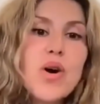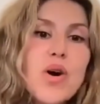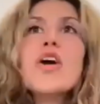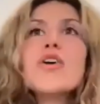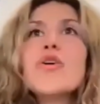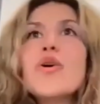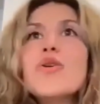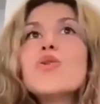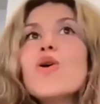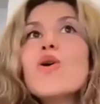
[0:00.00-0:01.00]
you'd
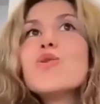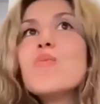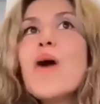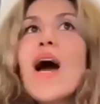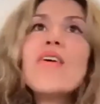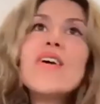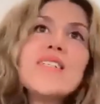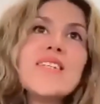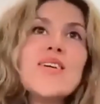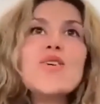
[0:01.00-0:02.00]
go to
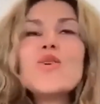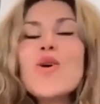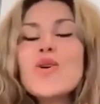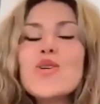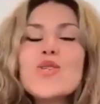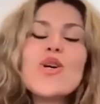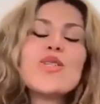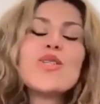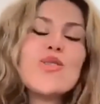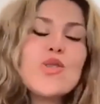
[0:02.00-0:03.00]
Paris and you'd go to a
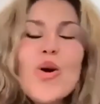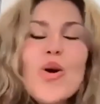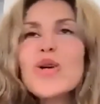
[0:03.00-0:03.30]
certain store,